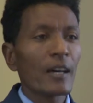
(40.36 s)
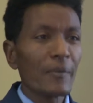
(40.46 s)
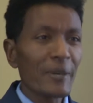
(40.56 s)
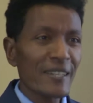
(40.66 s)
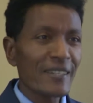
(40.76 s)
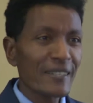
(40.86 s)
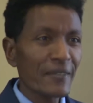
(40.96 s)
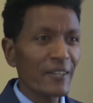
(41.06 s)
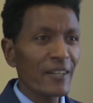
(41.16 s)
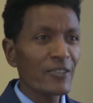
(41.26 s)
Ambassador
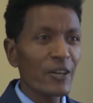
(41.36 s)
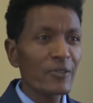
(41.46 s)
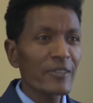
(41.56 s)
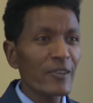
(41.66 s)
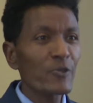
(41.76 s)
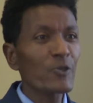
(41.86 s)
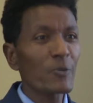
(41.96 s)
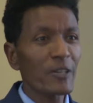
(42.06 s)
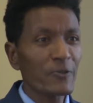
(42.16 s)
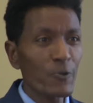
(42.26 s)
Tefera Shiawl, thank you so
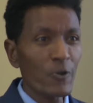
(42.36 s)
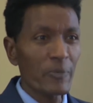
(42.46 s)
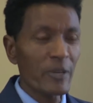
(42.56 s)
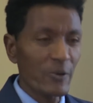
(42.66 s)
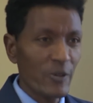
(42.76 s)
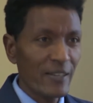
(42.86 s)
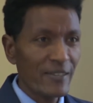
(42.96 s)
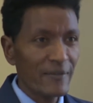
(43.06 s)
much for being with us.